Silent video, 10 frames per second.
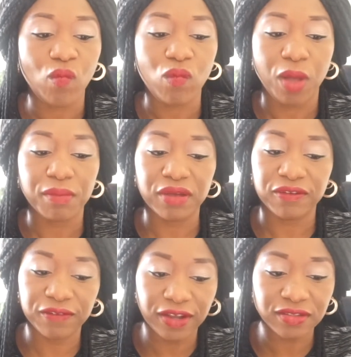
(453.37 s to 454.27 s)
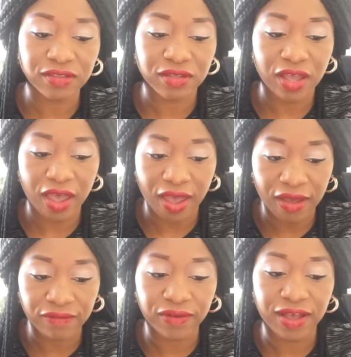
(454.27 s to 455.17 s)
My first
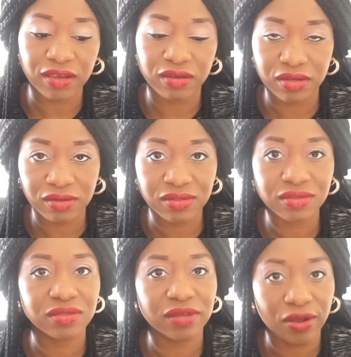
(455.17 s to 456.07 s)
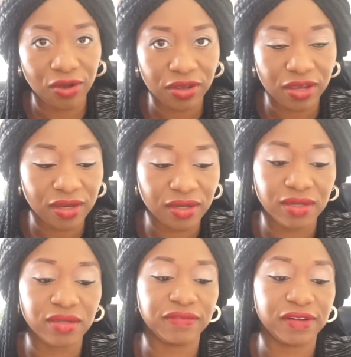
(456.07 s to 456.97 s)
ever kiss, second year in the
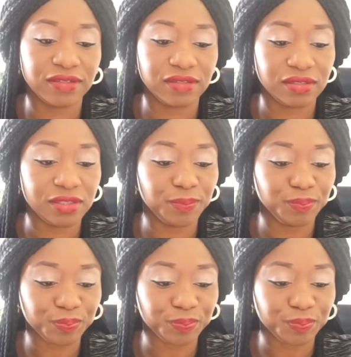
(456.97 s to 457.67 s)
university.